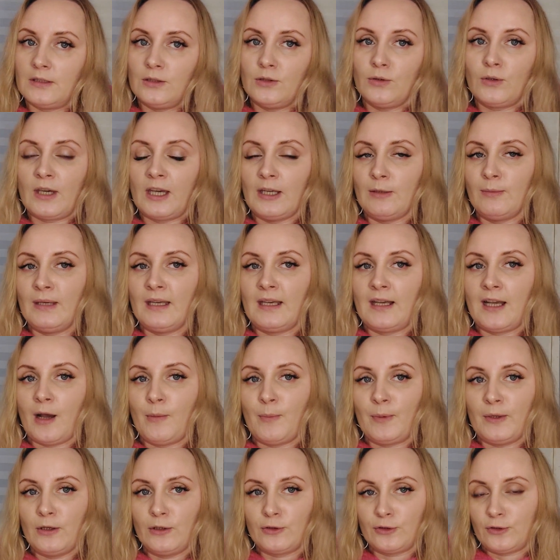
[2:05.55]
You can make
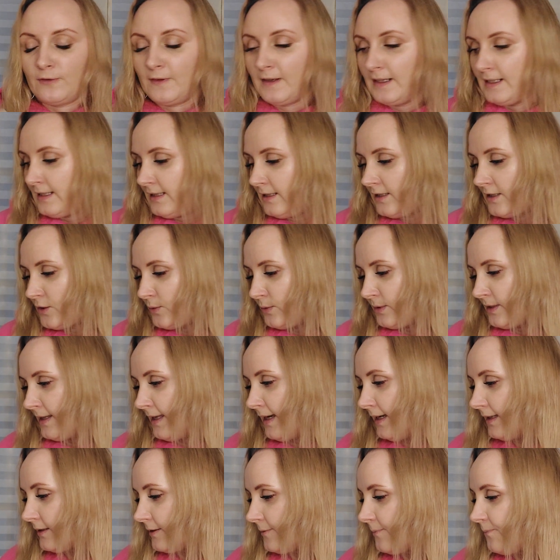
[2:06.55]
up a lot of ideas with
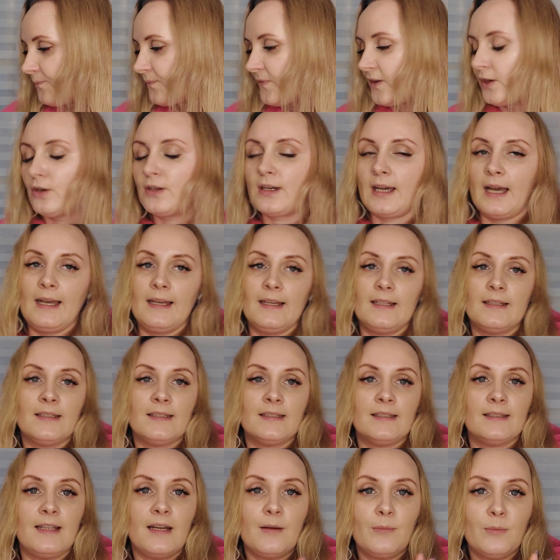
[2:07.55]
that. Okay,
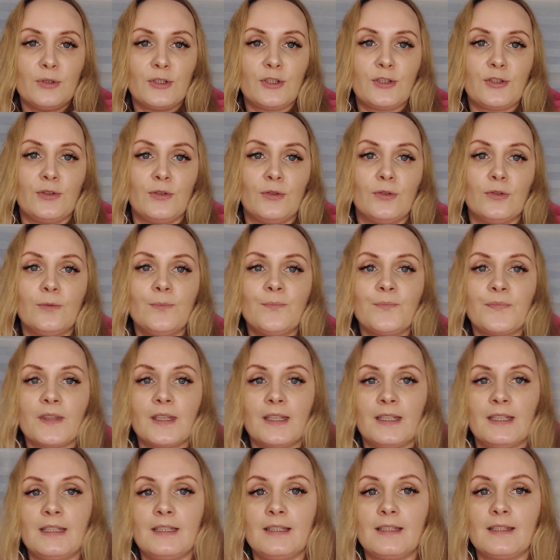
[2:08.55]
and number two
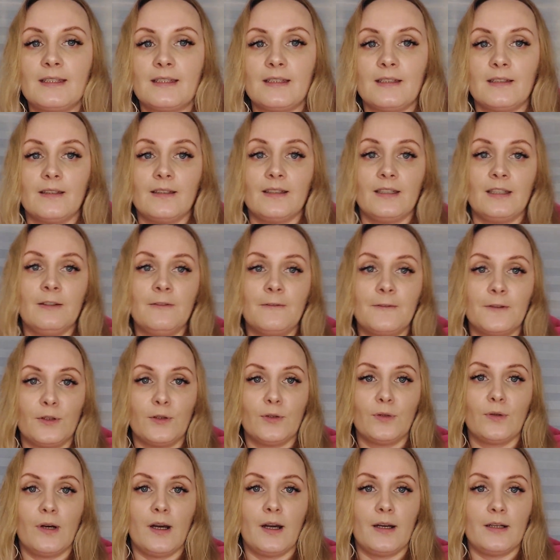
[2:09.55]
is if
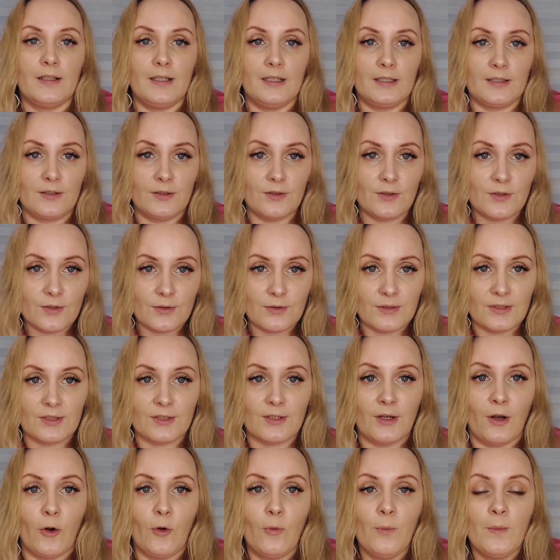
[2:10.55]
you are at your
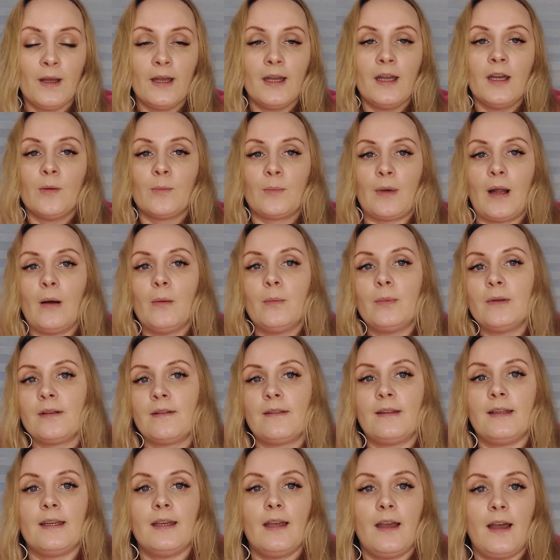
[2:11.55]
student's home,
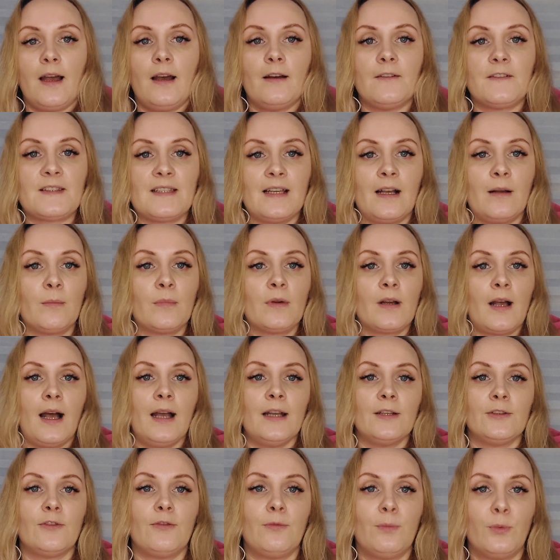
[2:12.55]
probably they have some
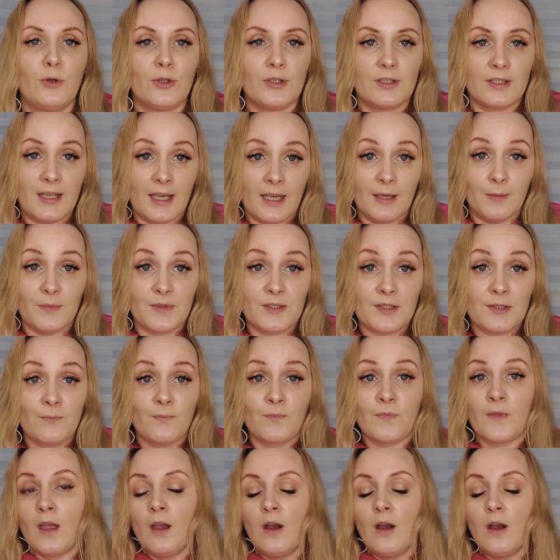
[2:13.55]
kind of board games.